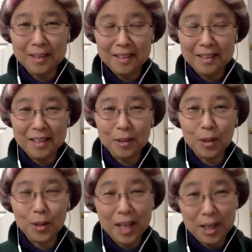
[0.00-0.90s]
the long
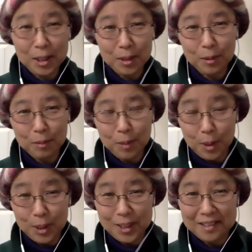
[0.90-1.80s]
hair
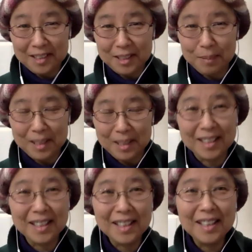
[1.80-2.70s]
person is me.
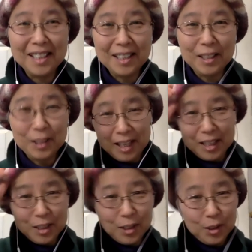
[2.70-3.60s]
As
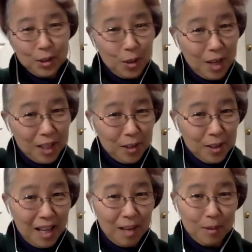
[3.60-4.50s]
you know, I don't
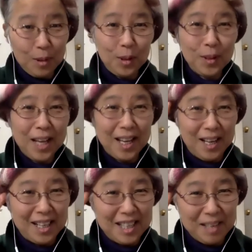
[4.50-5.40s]
have a long hair
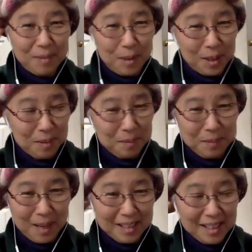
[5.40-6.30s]
anymore, but
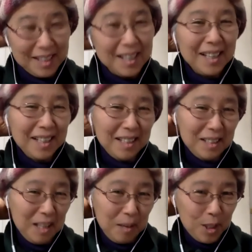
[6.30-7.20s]
that
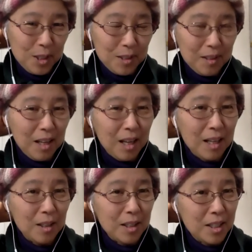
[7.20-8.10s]
was
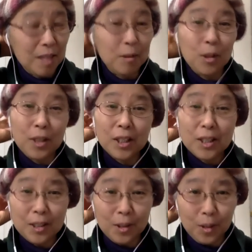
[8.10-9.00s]
several years
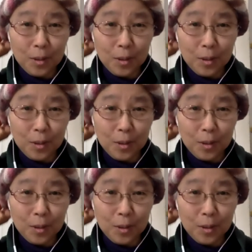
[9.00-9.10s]
ago.